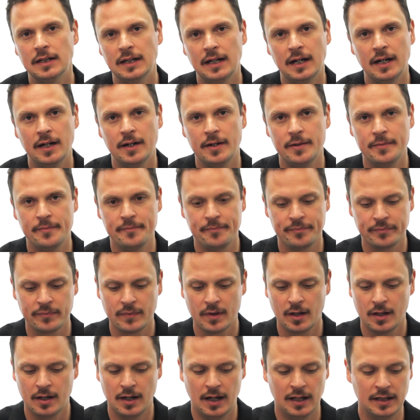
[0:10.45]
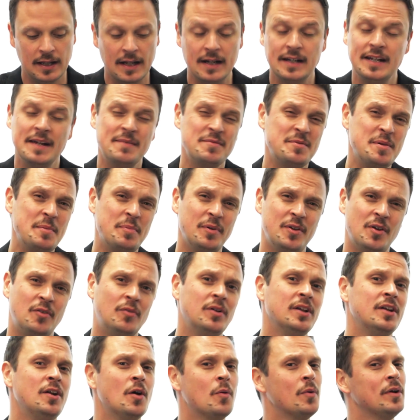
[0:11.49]
A lot of times people don't
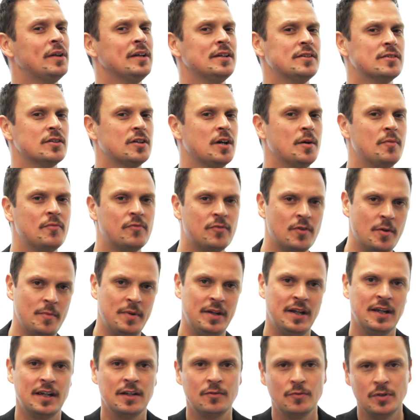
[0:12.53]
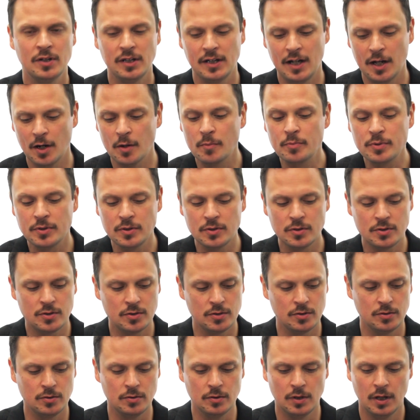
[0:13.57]
really know where things have come from, and it can really help you
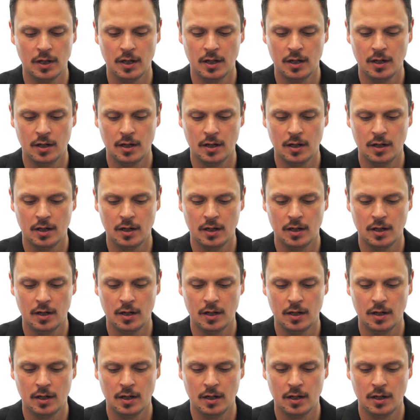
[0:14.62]
to